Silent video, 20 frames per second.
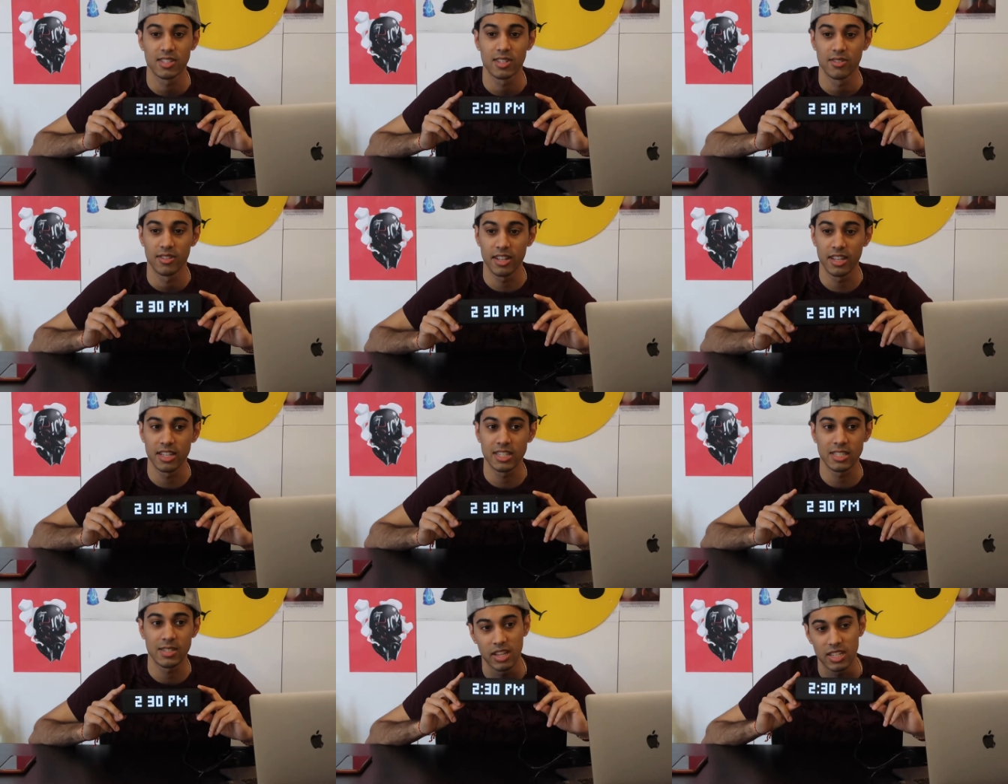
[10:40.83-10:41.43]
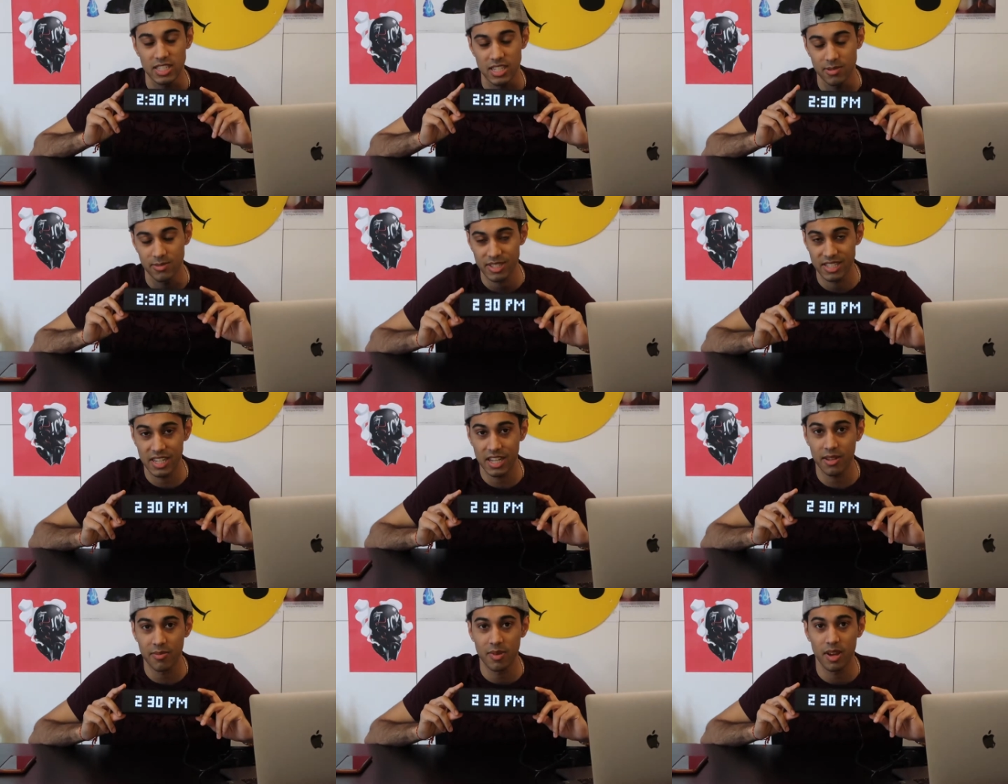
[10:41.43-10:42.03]
So this is going to be
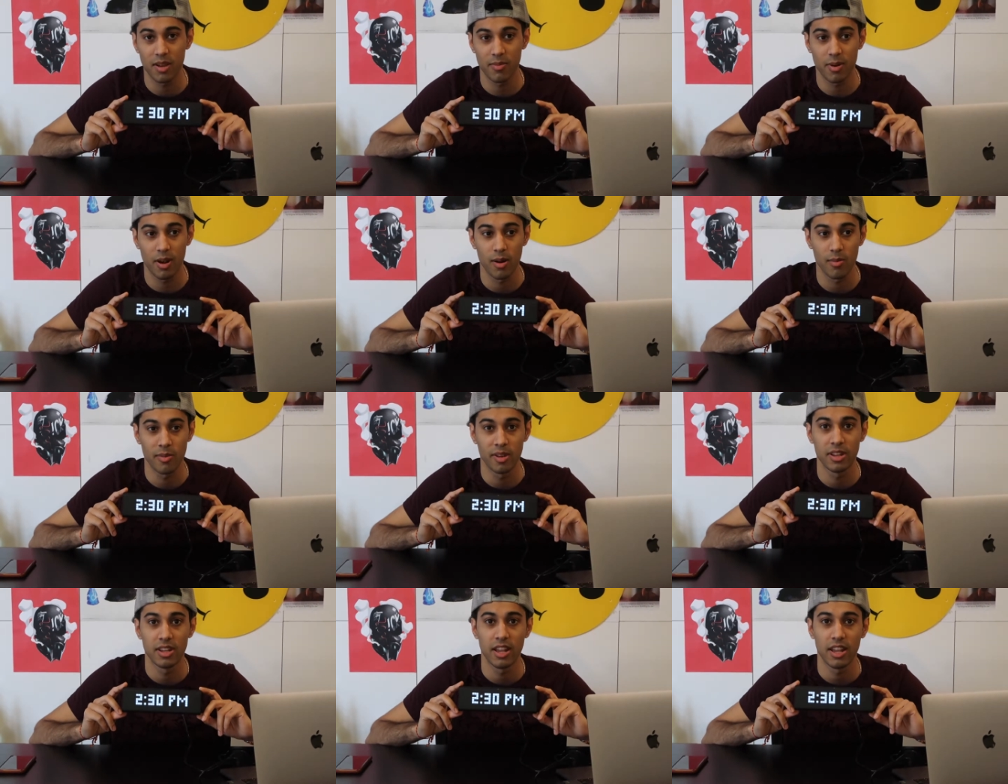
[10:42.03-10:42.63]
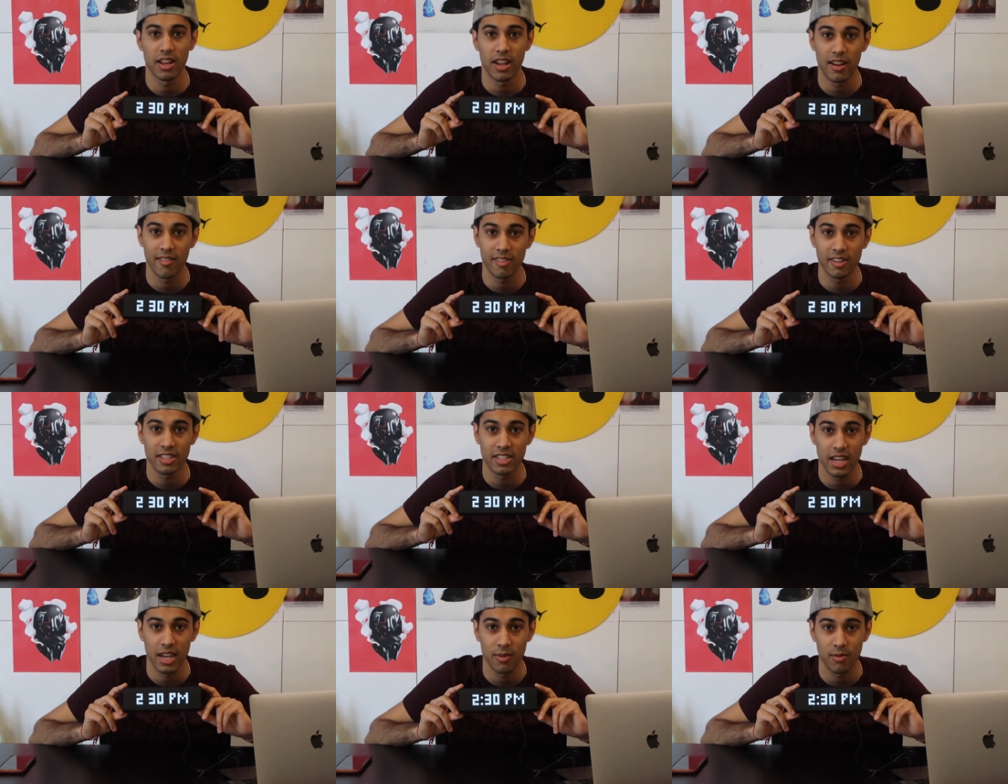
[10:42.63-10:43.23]
sitting in my apartment and
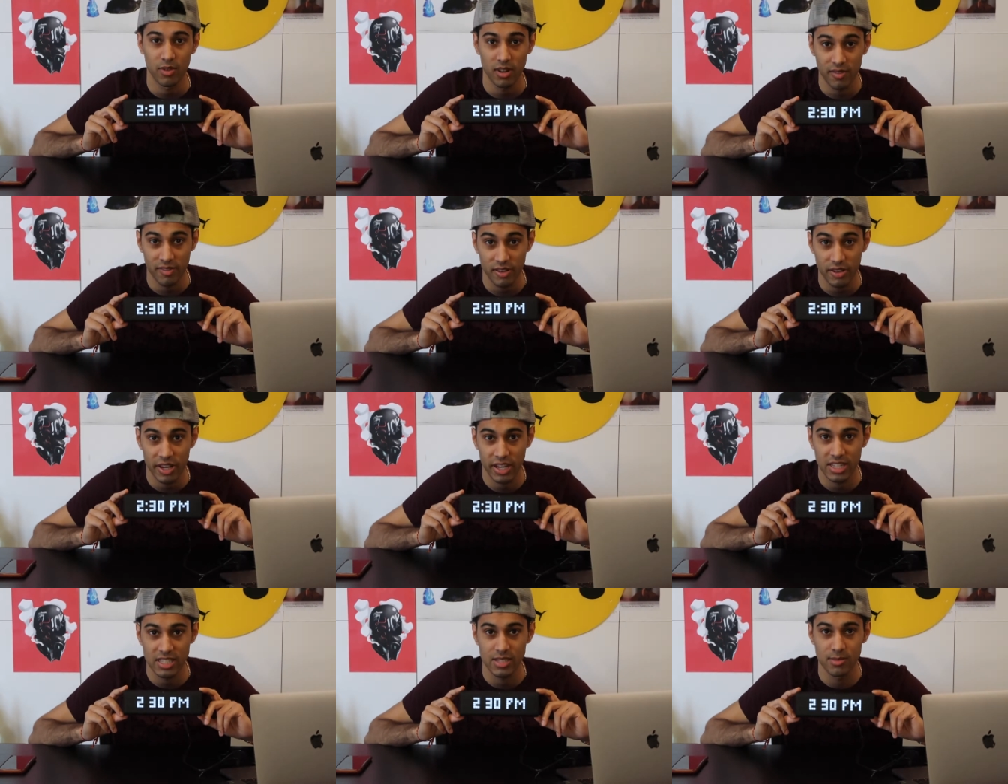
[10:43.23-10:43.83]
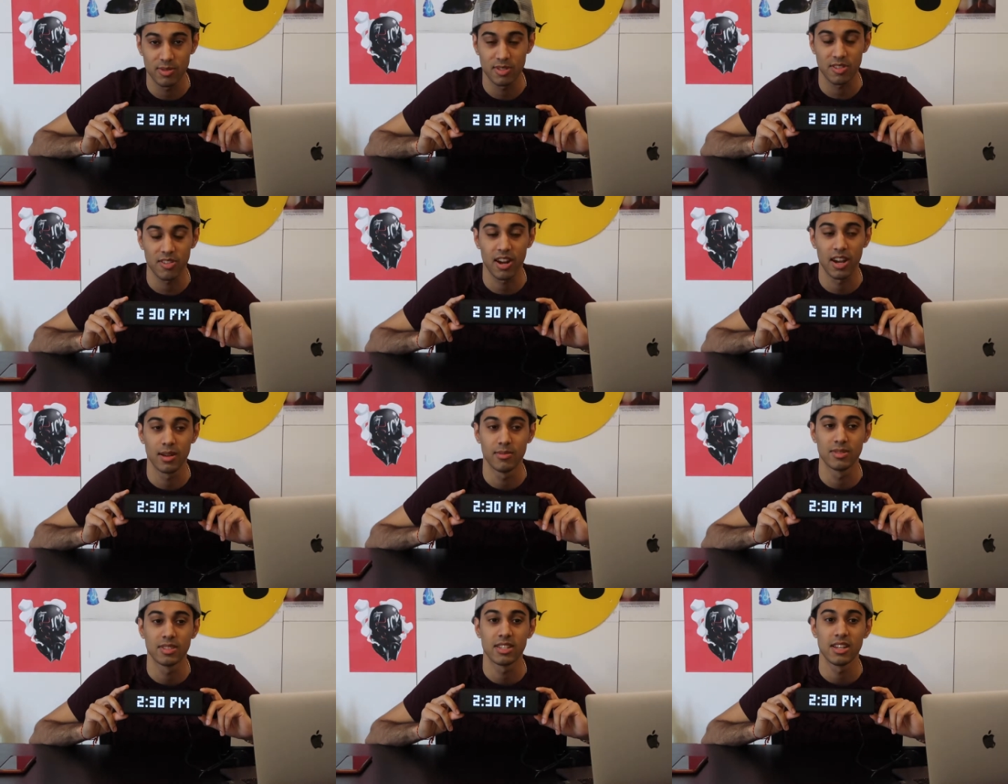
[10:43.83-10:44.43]
every time one of you guys
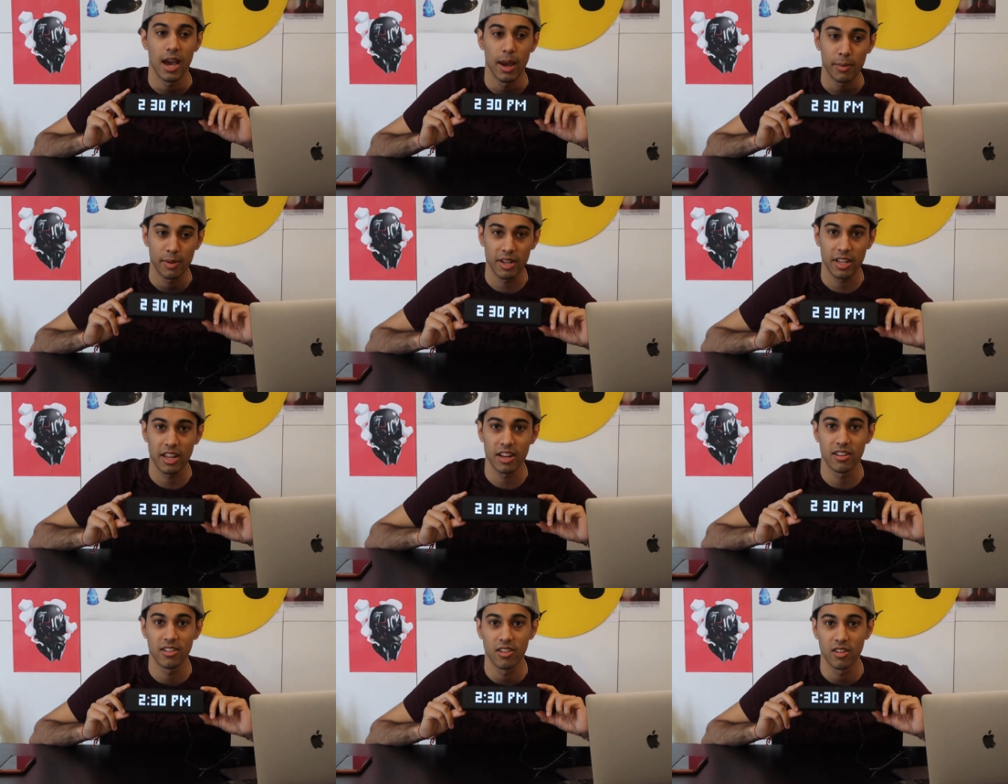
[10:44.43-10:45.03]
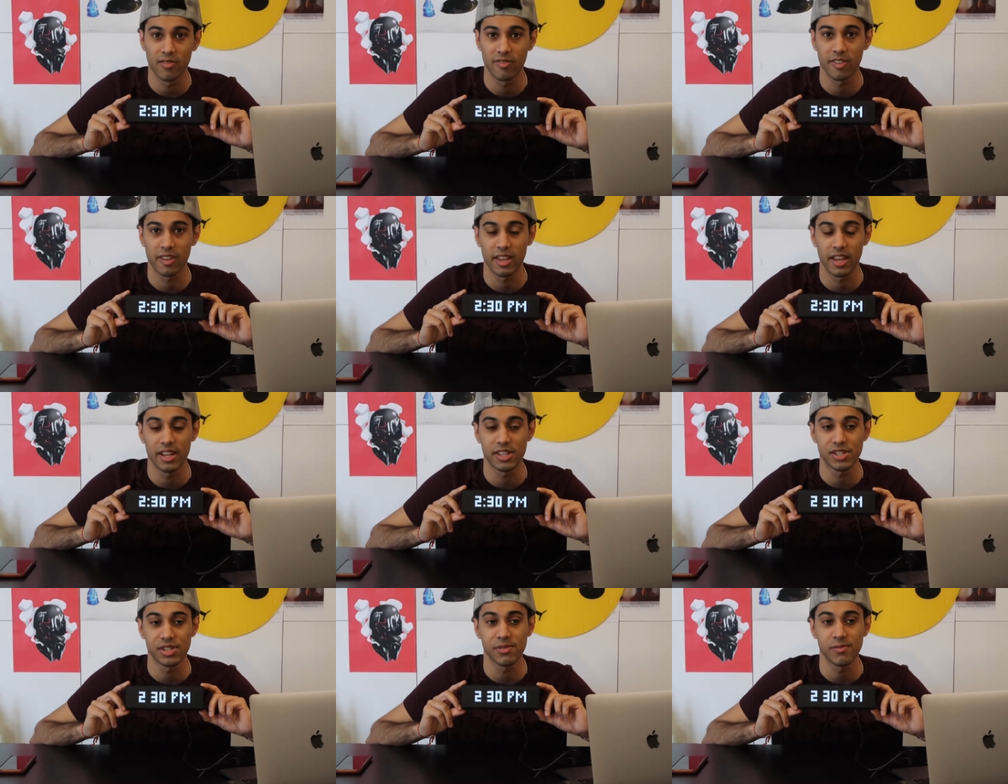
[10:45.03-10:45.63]
subscribes, I'm going to get a
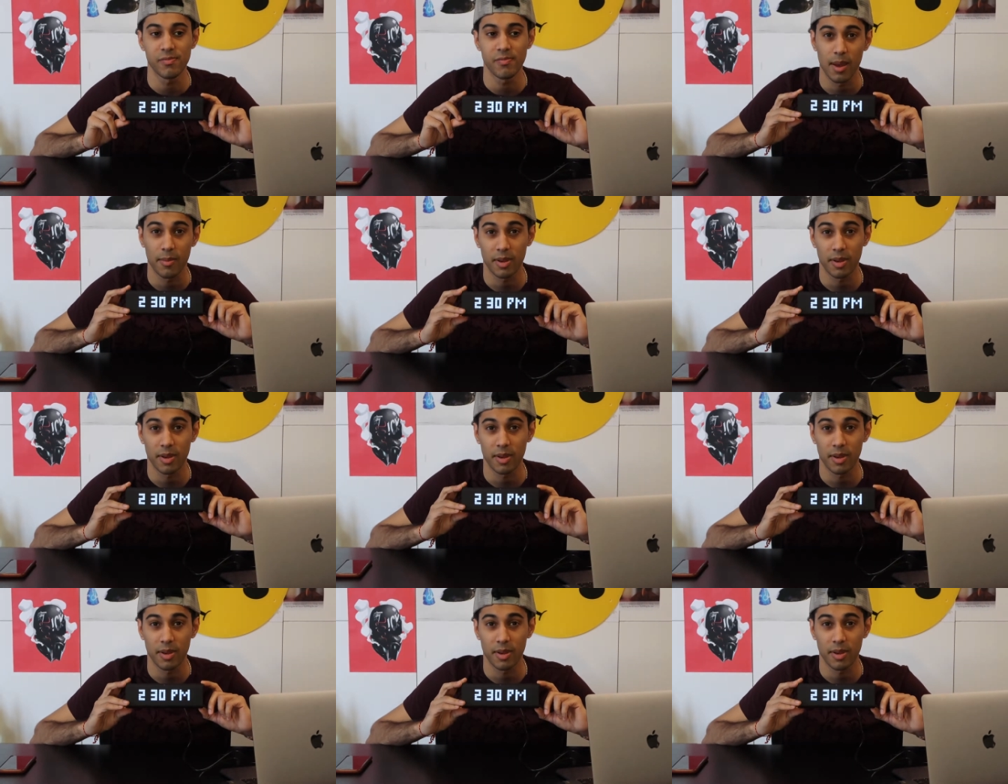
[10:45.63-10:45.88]
notification.